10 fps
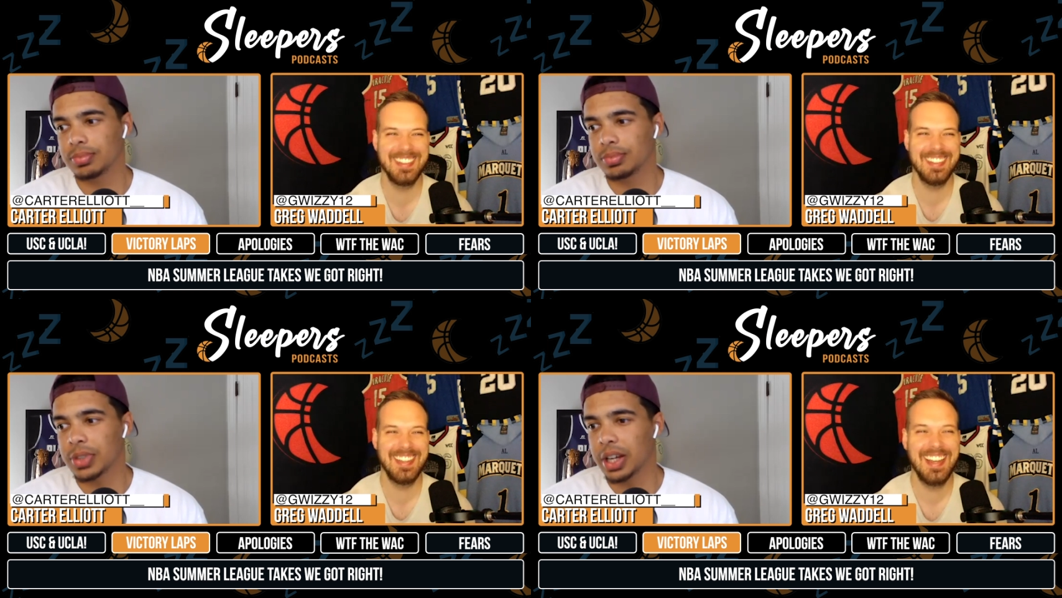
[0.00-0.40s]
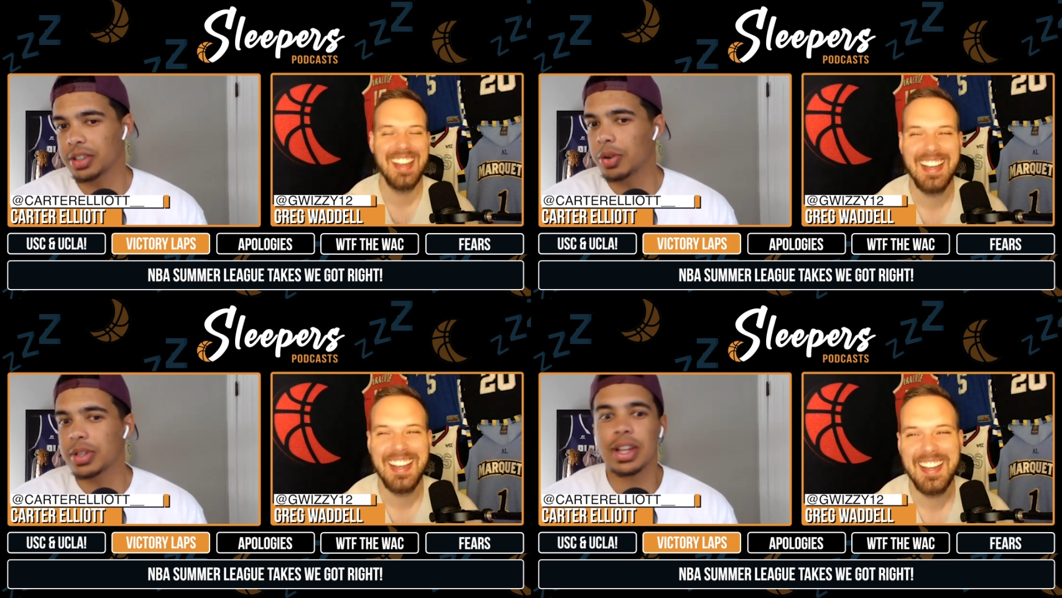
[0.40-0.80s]
Speaker 1: okay,
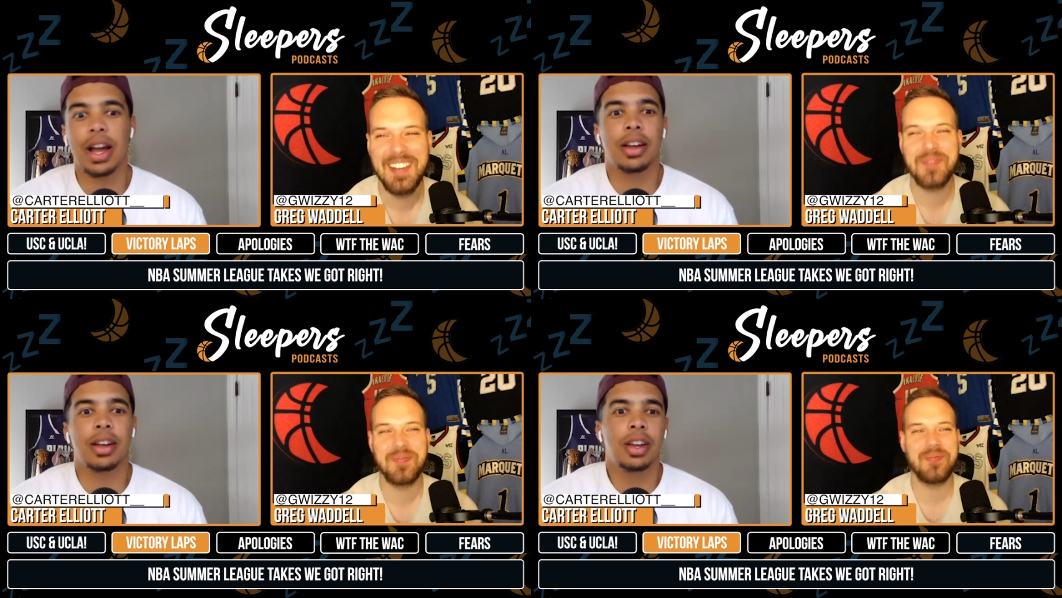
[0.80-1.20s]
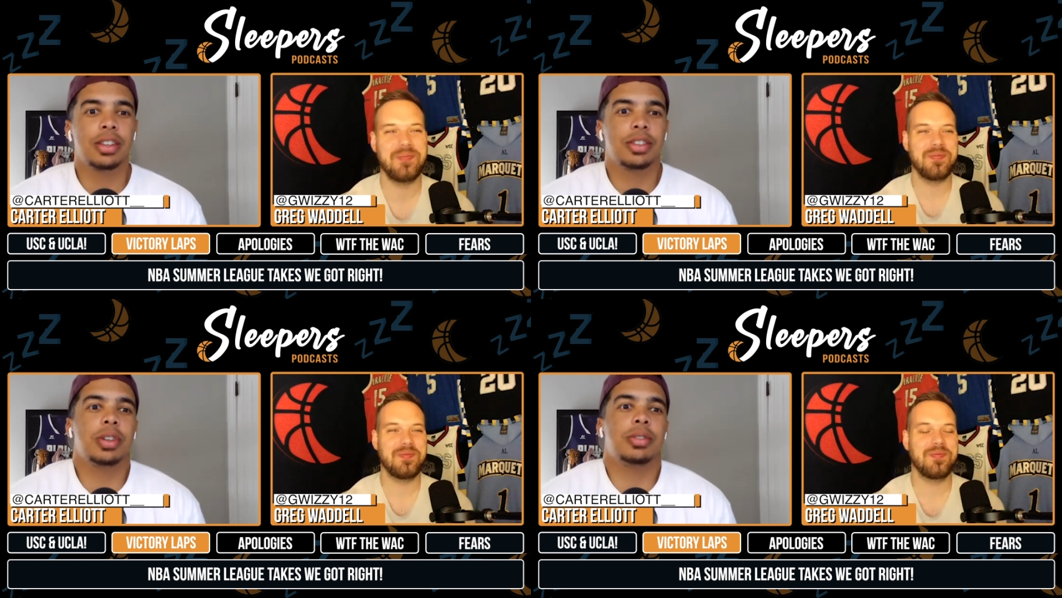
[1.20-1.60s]
so he's not.
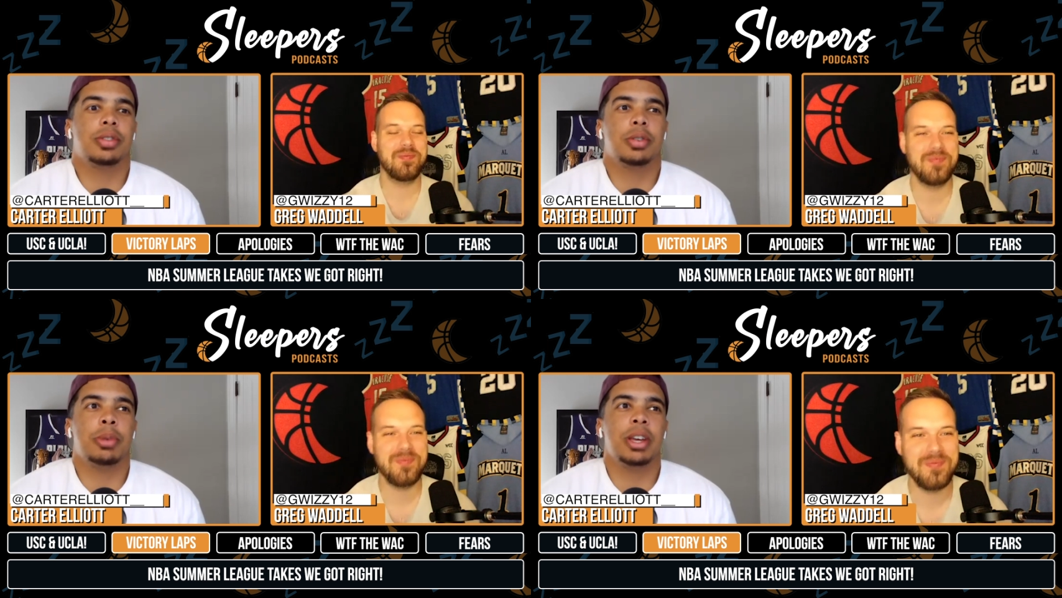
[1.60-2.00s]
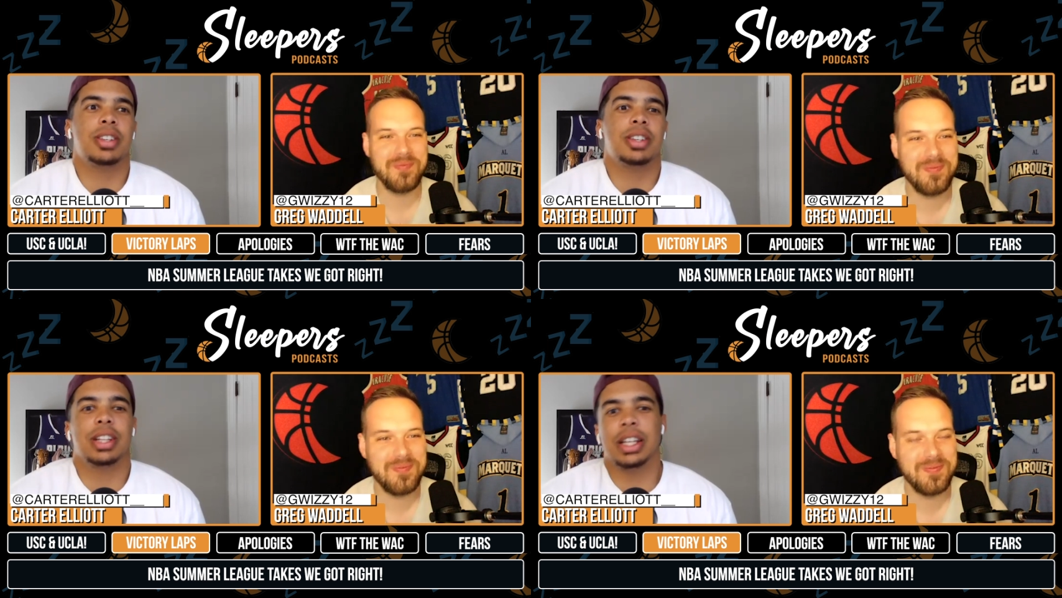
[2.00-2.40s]
So he, so
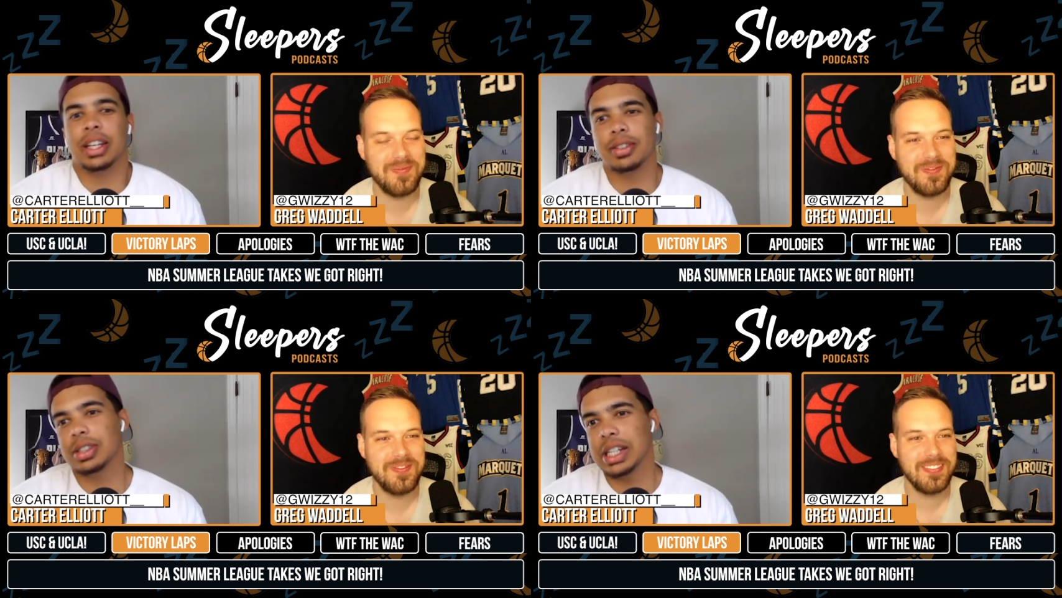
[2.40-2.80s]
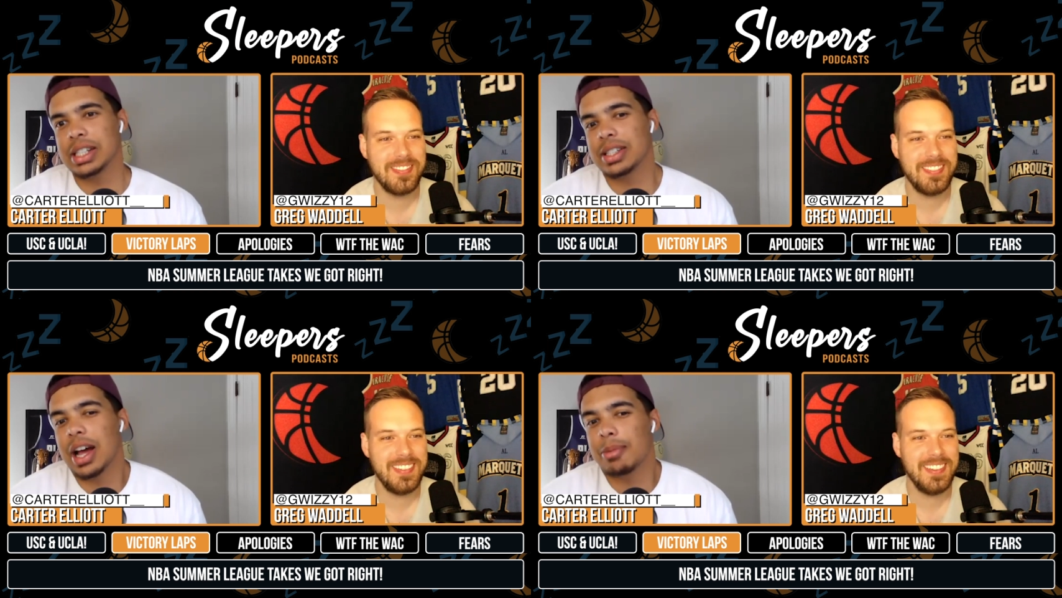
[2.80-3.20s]
basically,
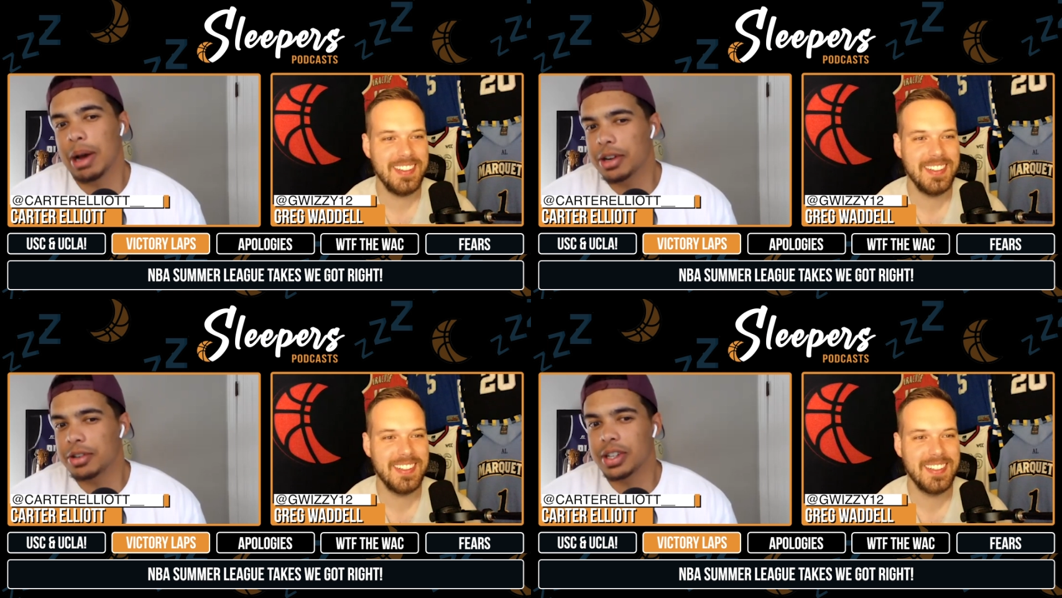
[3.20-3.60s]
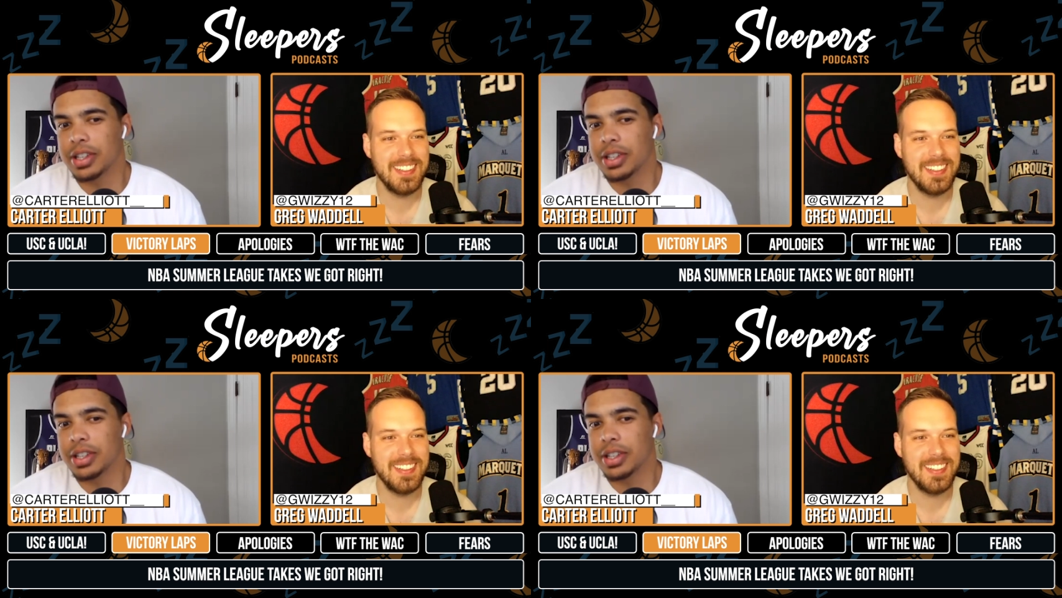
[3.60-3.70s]
he's not Montrez